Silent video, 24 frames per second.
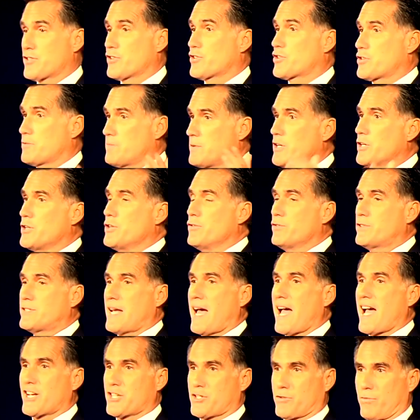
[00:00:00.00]
there should be a new
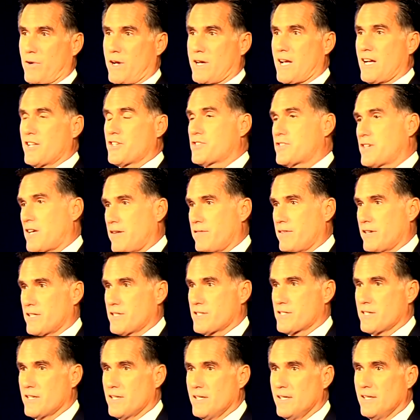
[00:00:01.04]
tax rate on
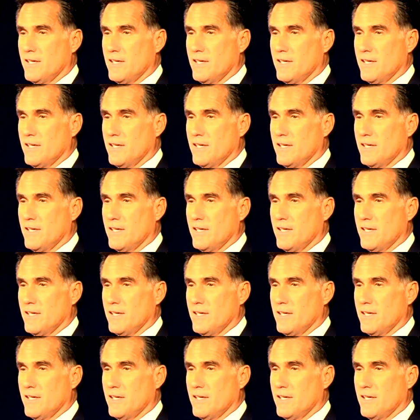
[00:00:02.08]
savings.